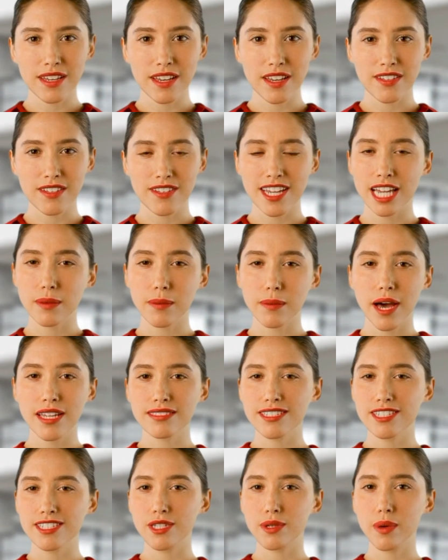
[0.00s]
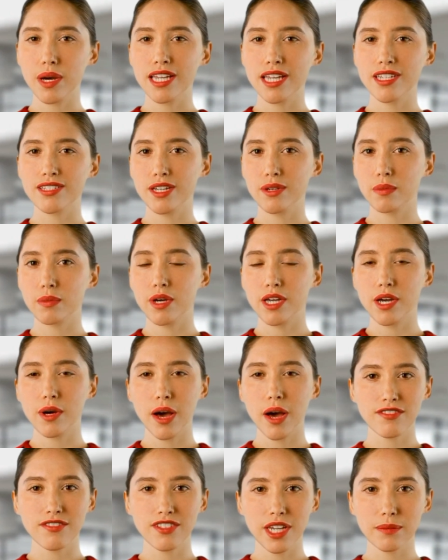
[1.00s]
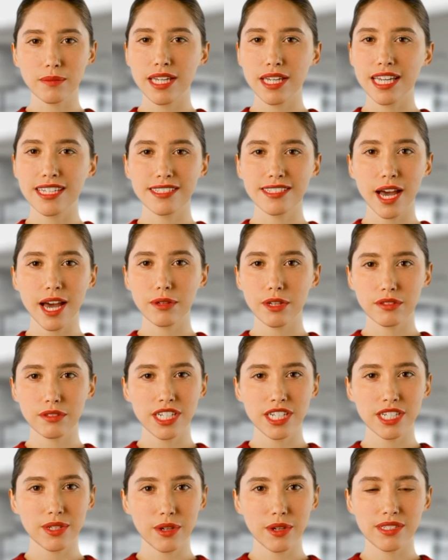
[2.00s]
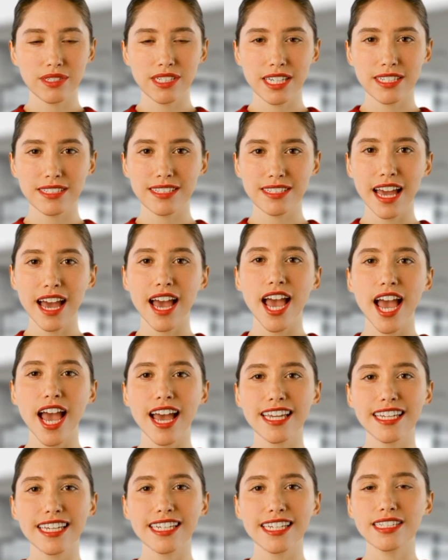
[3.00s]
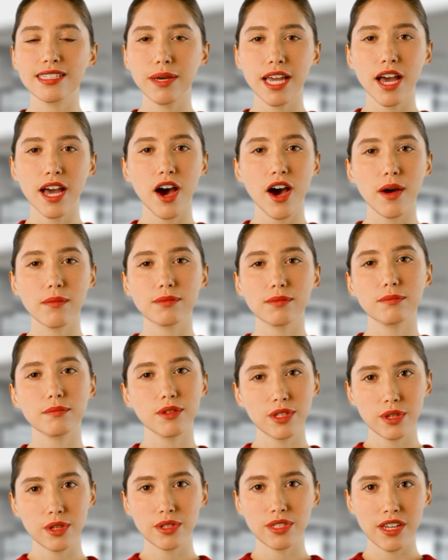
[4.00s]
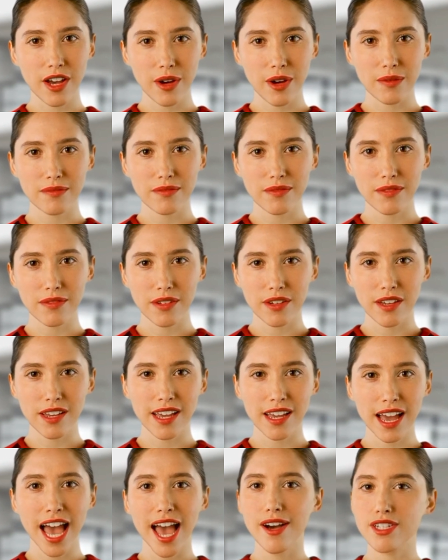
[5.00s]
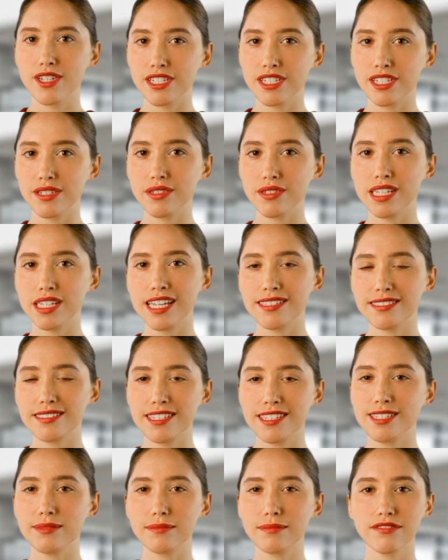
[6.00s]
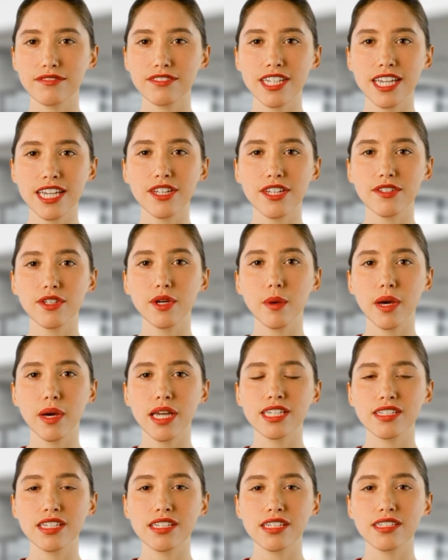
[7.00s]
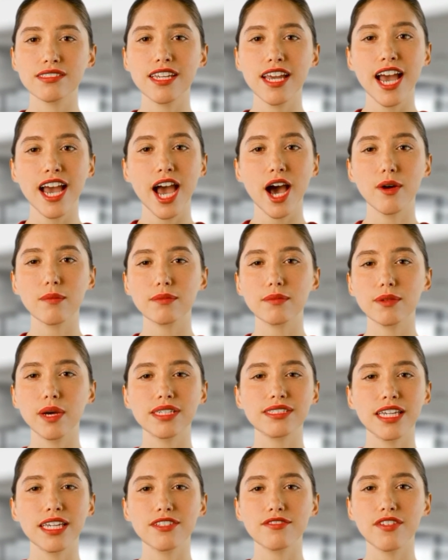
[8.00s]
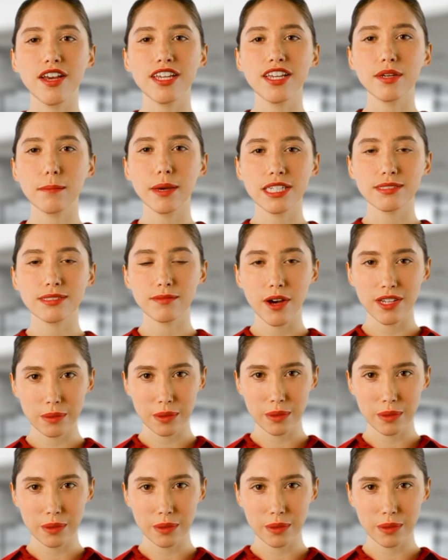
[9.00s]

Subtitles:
Think about a situation where you have limited time or resources and need to make optimal use of them. How could using a system of linear equations help you identify the best possible